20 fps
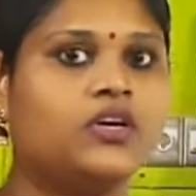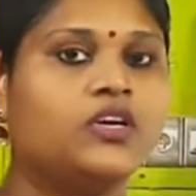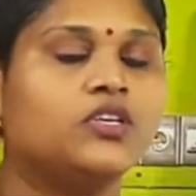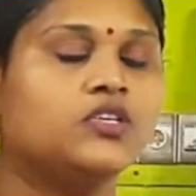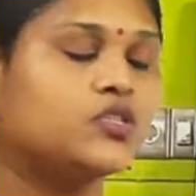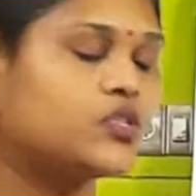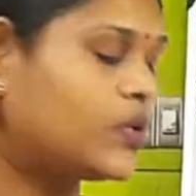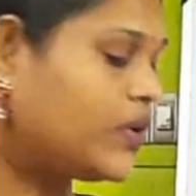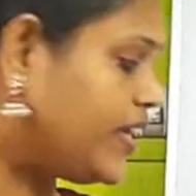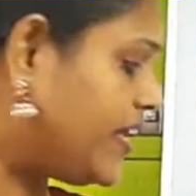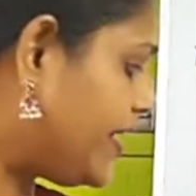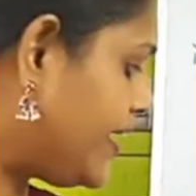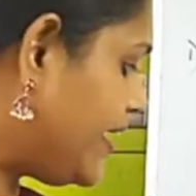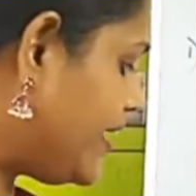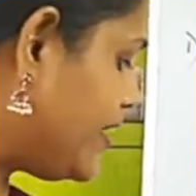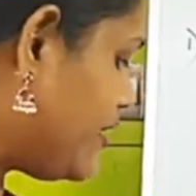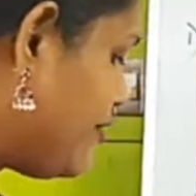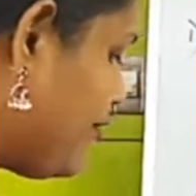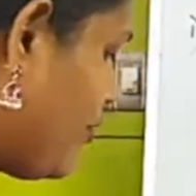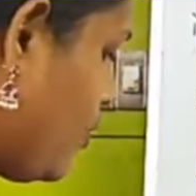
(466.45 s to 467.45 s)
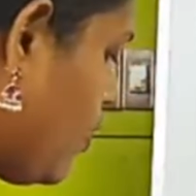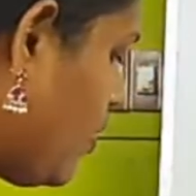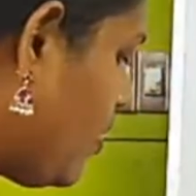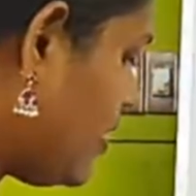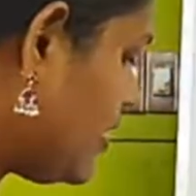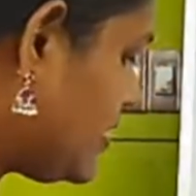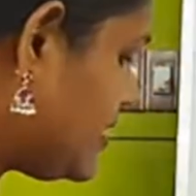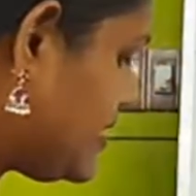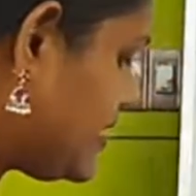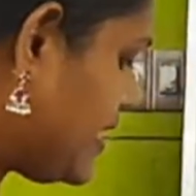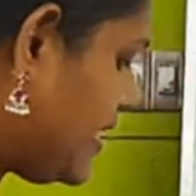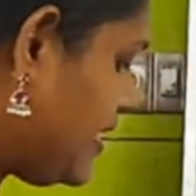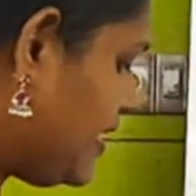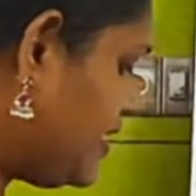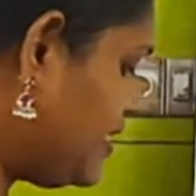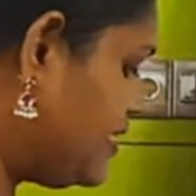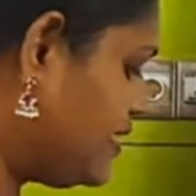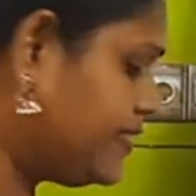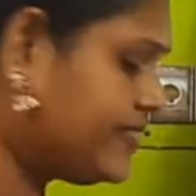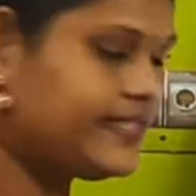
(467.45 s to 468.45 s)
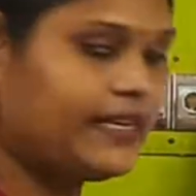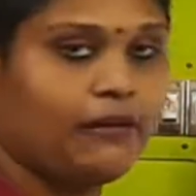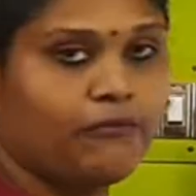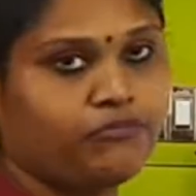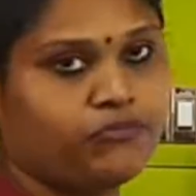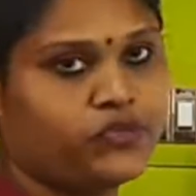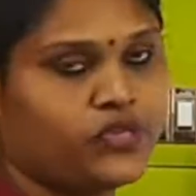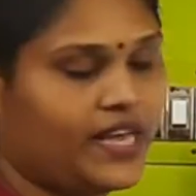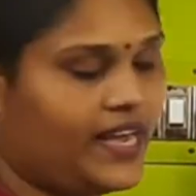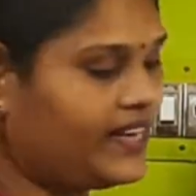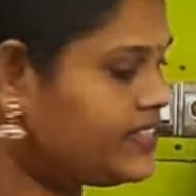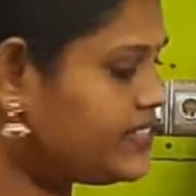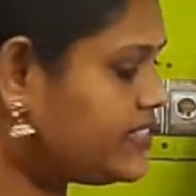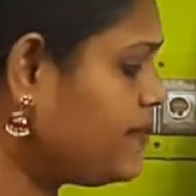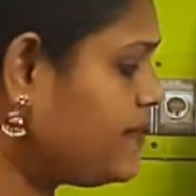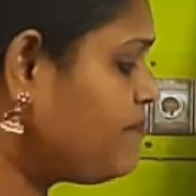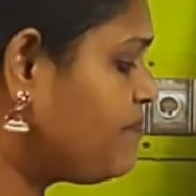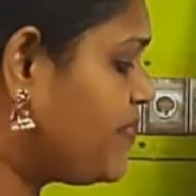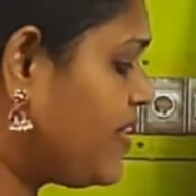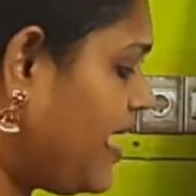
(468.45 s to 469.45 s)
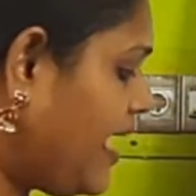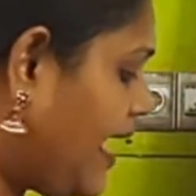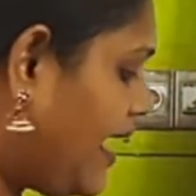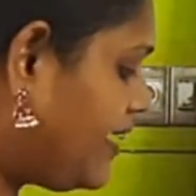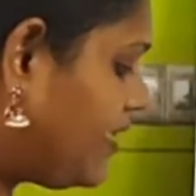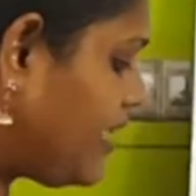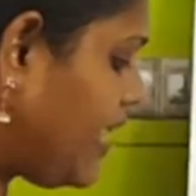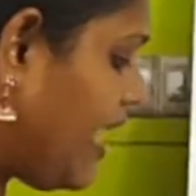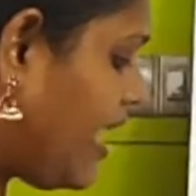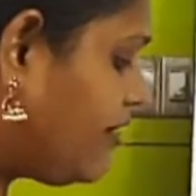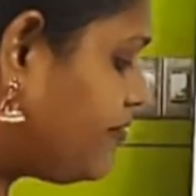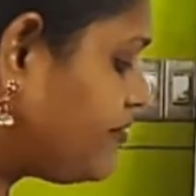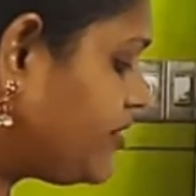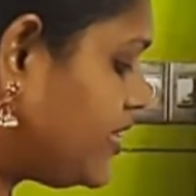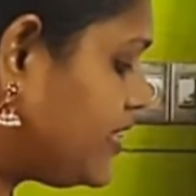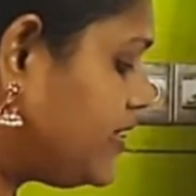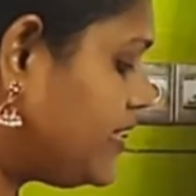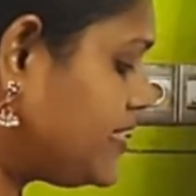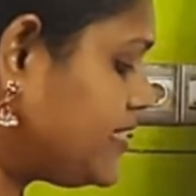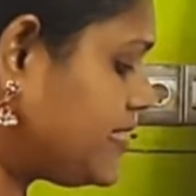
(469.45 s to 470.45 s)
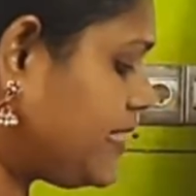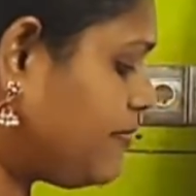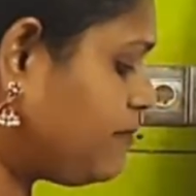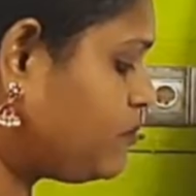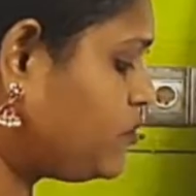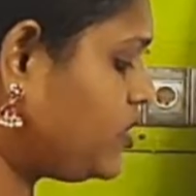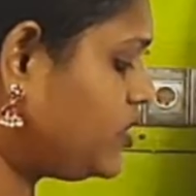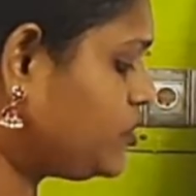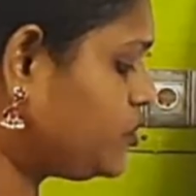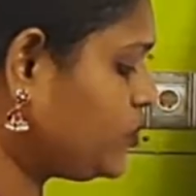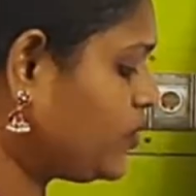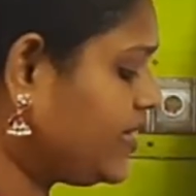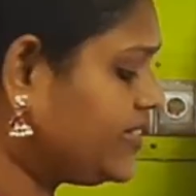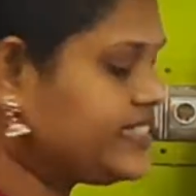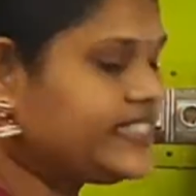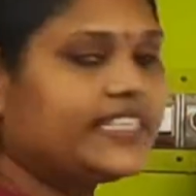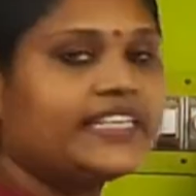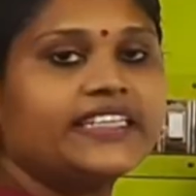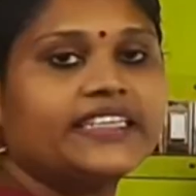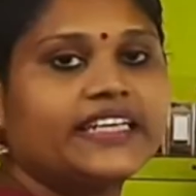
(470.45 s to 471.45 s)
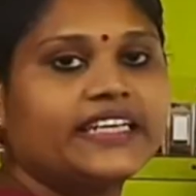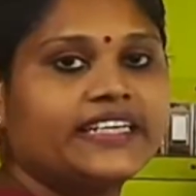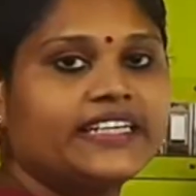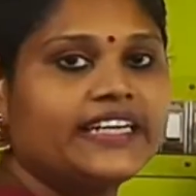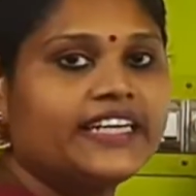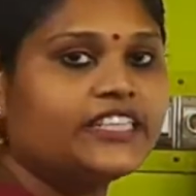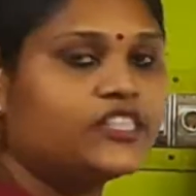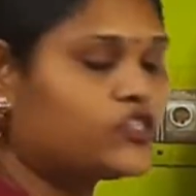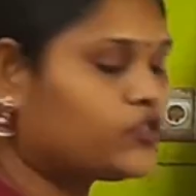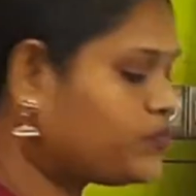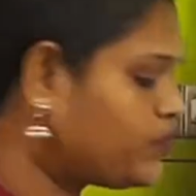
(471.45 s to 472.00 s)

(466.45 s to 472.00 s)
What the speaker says: So here the fog is a subject, and after the subject you can see the relative